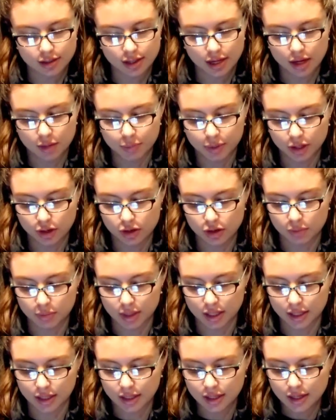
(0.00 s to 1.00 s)
as they appear to
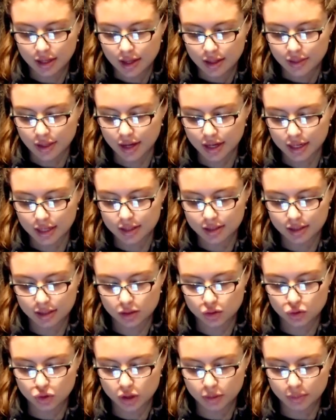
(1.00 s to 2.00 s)
be, then it is
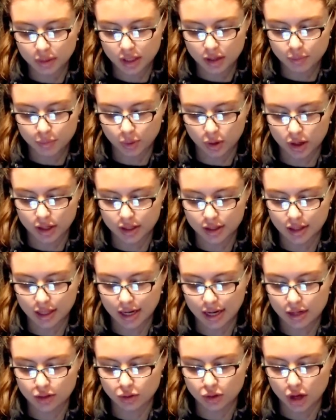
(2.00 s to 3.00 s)
extremely important
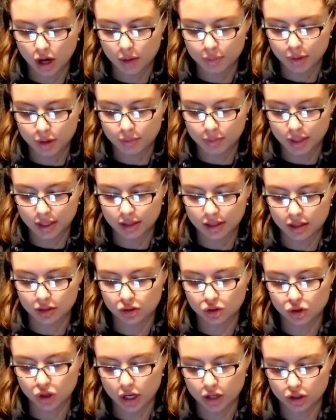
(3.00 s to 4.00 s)
that I do not permit
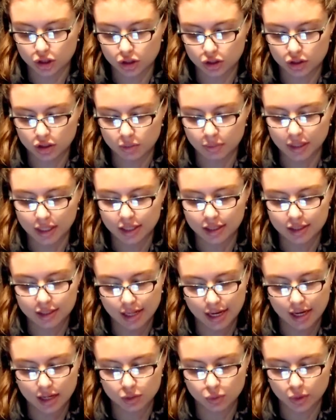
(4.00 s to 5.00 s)
these treasures to be
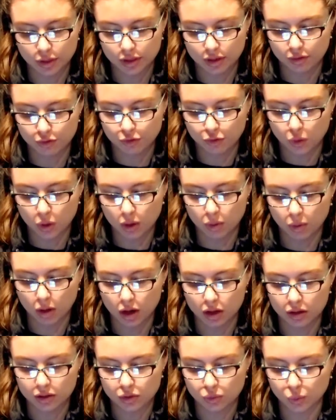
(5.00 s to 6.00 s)
contained within four
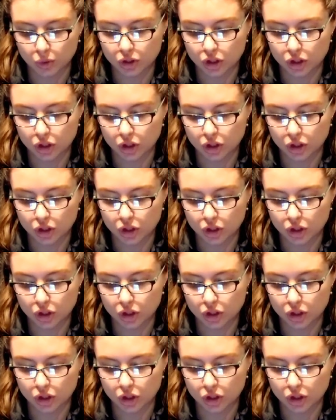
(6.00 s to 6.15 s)
walls